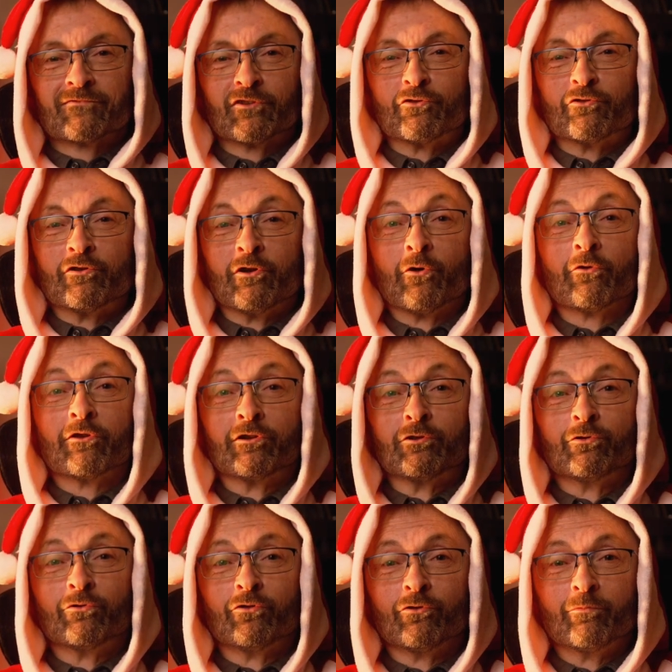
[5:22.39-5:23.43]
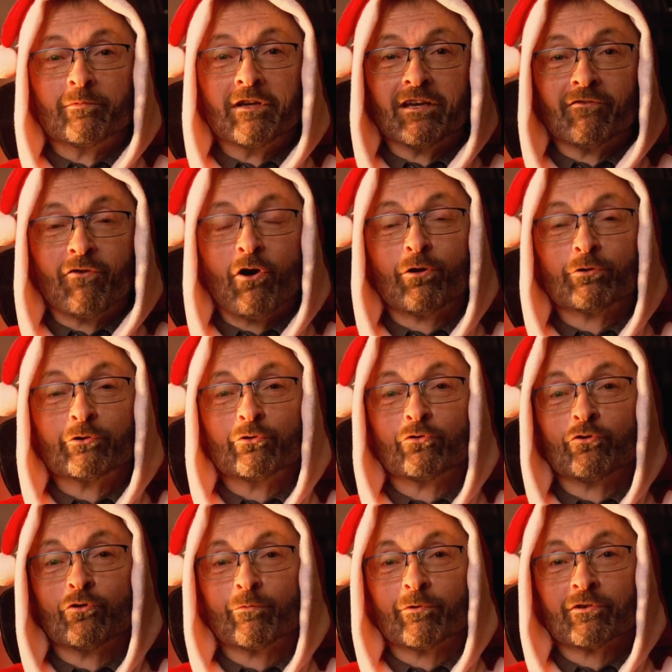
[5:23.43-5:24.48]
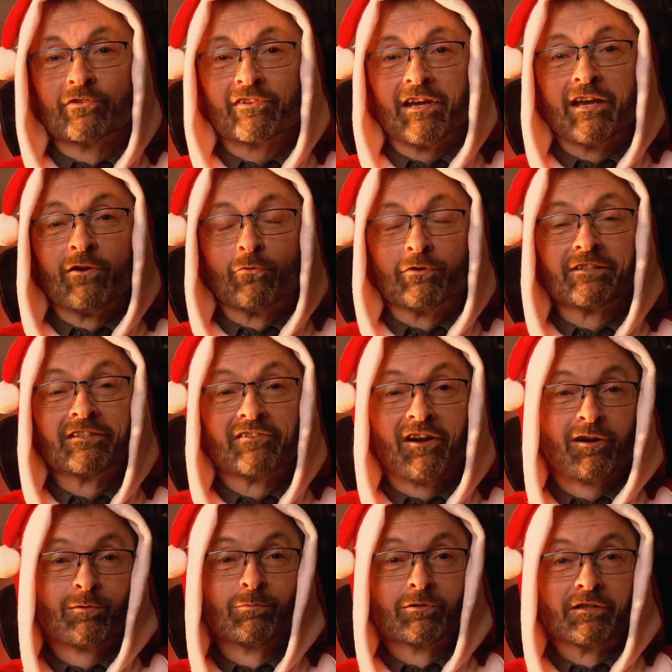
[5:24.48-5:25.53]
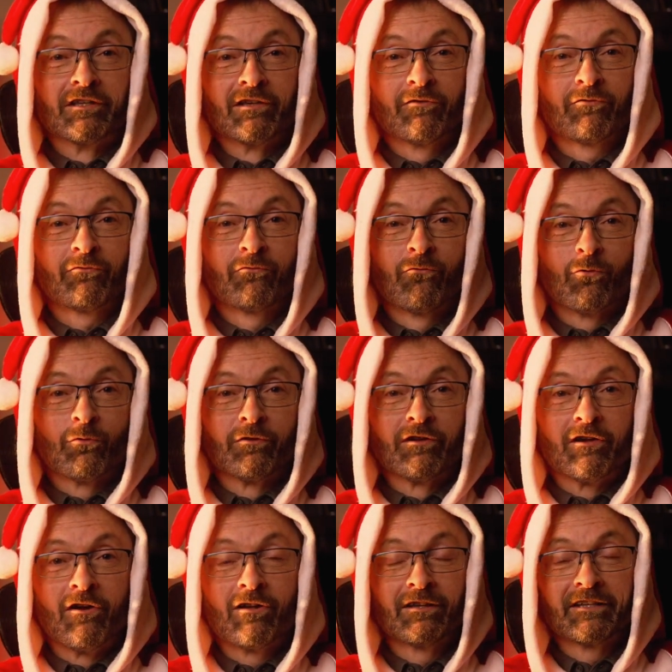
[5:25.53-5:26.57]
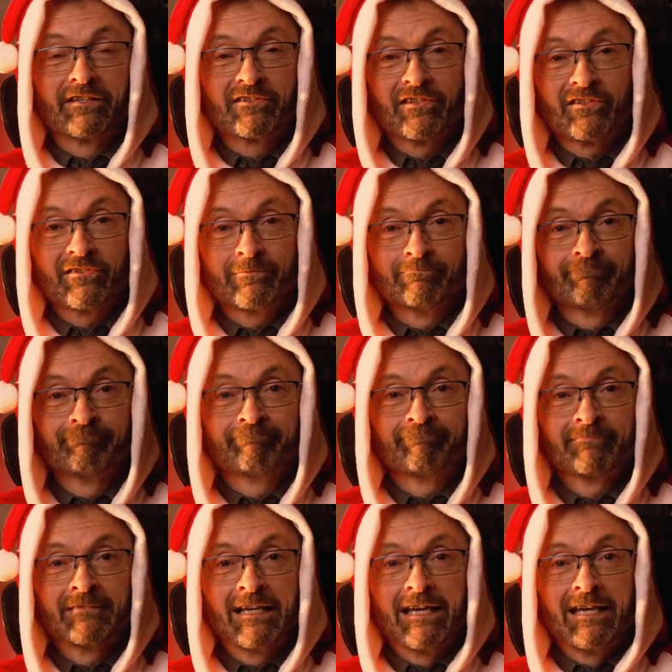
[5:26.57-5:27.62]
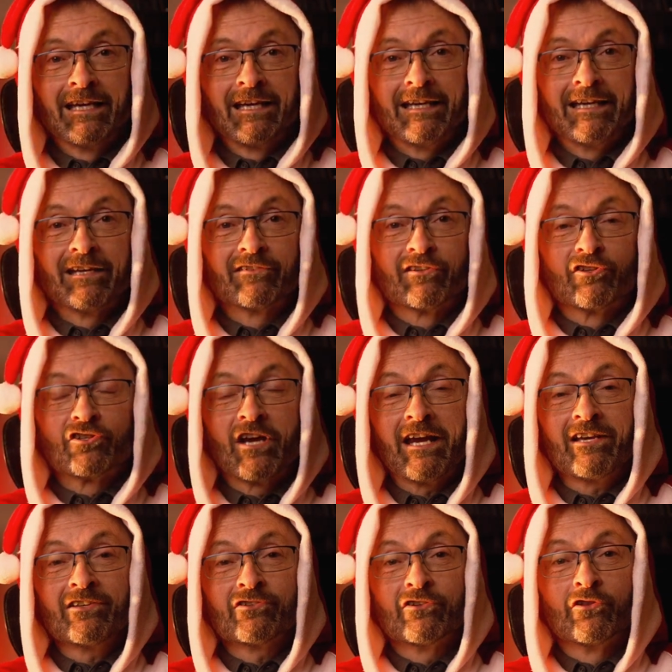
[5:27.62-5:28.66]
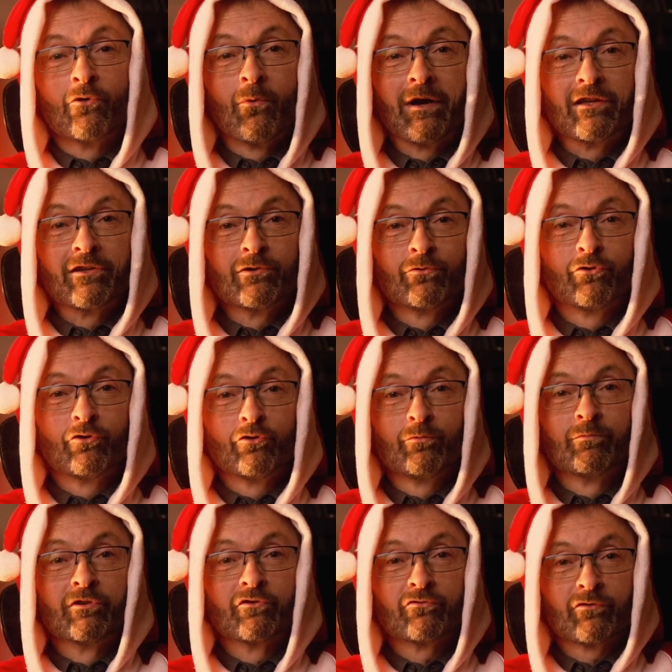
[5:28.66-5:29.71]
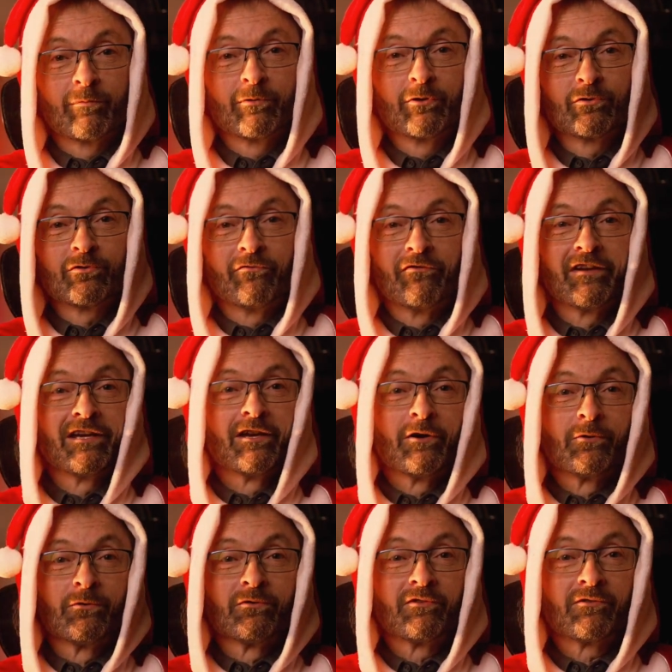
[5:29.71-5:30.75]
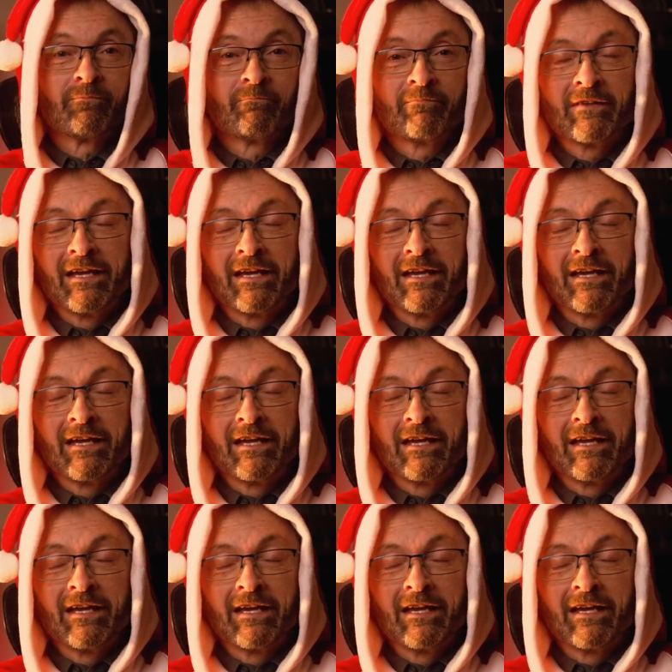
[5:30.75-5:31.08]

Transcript: Did you know that YouTube gave all YouTubers a really terrible gift for the holiday season? It's a change in the way YouTube distributes videos.